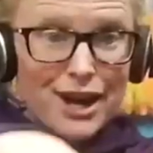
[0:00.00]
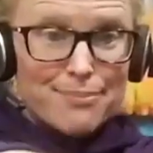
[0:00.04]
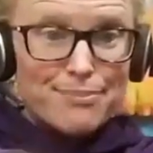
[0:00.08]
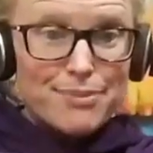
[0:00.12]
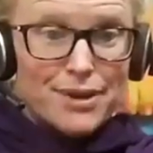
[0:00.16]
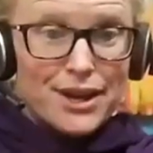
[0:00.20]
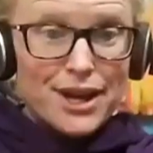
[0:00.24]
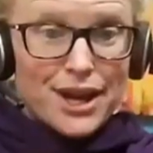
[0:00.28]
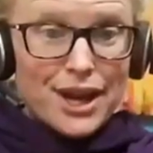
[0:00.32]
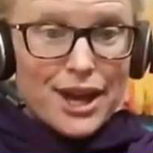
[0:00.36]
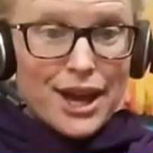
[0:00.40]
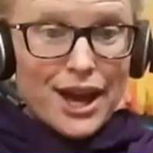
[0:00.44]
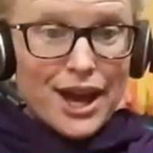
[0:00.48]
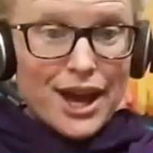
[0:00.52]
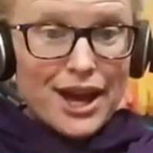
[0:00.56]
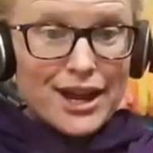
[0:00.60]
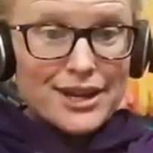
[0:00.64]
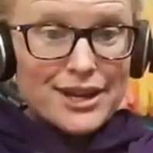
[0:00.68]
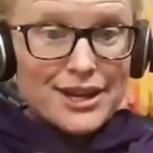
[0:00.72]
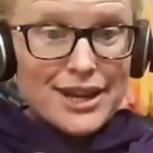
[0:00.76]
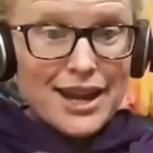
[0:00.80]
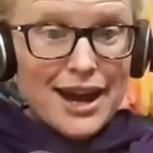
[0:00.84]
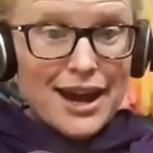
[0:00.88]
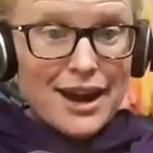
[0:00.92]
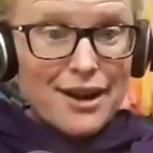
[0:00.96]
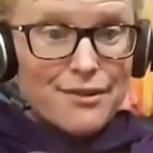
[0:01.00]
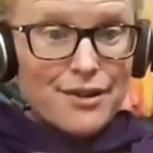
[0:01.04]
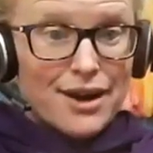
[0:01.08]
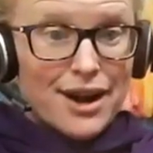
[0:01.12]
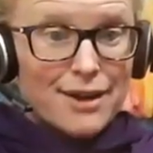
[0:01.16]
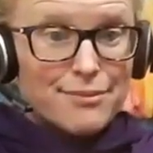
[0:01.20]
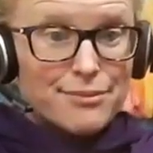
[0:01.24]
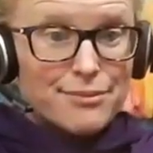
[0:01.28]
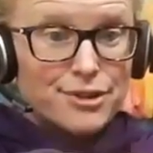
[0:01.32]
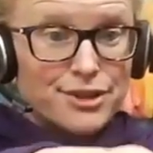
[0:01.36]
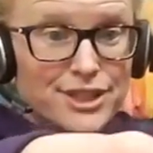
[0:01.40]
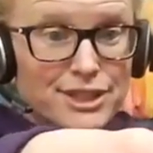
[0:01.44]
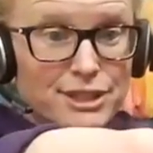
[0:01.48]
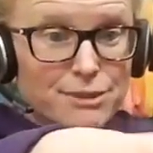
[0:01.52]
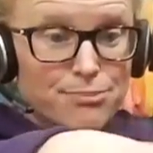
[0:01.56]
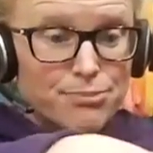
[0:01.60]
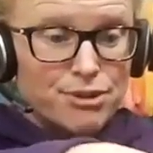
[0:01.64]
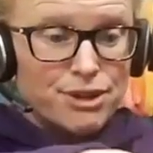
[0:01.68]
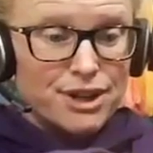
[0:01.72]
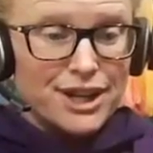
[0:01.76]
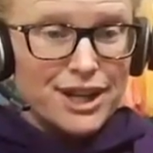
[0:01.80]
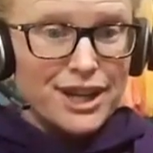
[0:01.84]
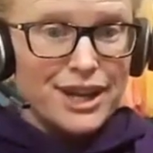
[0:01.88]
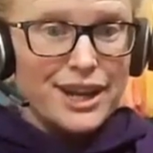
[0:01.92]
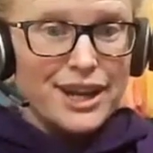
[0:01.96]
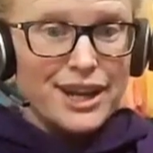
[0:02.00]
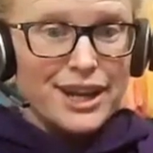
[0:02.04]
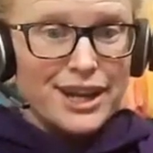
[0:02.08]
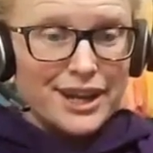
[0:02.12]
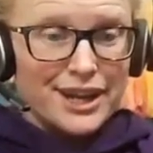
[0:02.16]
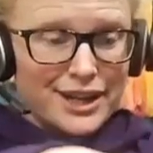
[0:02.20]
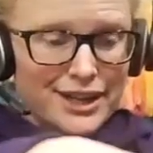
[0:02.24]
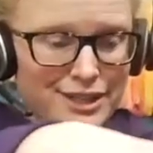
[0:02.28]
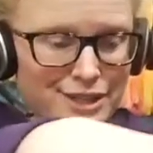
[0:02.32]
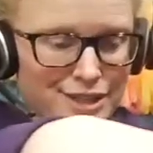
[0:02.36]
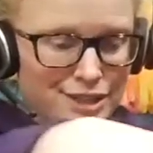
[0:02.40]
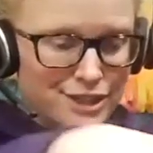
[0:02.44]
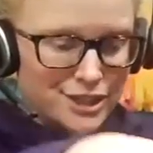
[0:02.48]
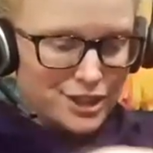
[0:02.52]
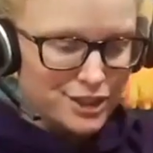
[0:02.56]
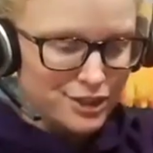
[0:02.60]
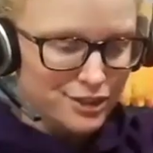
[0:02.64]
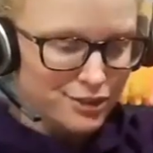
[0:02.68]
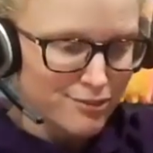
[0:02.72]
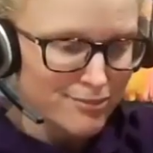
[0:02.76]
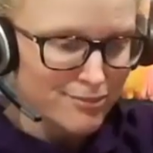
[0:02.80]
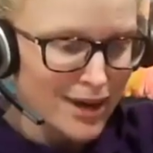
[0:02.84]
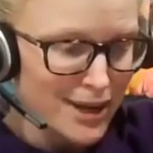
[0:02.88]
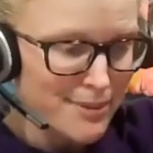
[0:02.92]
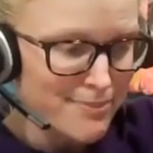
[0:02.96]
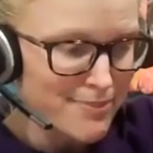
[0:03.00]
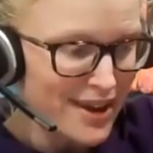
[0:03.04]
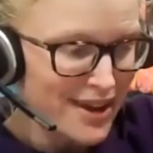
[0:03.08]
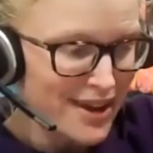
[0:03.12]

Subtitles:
up, and now I'm going to put it into my